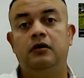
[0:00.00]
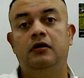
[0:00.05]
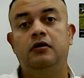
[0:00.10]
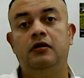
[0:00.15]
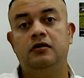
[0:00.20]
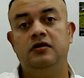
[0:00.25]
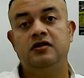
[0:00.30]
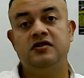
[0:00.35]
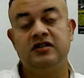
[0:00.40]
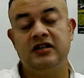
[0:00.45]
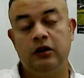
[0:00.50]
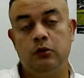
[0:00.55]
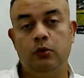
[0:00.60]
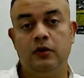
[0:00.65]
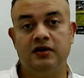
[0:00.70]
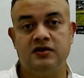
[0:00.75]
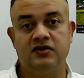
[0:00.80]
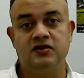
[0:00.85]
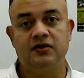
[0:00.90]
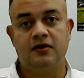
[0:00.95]
uh, the
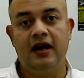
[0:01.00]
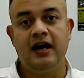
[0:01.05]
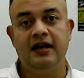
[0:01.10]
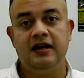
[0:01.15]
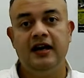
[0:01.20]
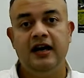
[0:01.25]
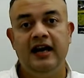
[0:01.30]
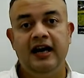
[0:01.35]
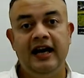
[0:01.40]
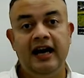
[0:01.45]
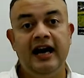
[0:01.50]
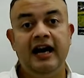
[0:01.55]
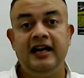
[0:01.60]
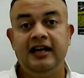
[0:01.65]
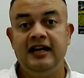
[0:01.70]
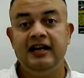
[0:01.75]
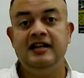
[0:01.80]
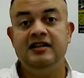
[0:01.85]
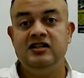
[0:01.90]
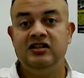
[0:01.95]
sequence right
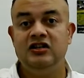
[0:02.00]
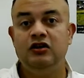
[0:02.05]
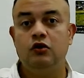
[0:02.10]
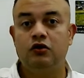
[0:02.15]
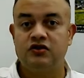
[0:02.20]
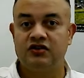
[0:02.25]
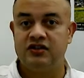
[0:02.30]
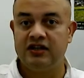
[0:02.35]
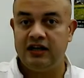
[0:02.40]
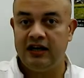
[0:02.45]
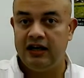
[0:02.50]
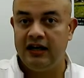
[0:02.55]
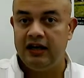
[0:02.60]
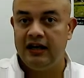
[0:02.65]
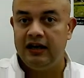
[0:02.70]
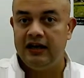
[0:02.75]
a t g or c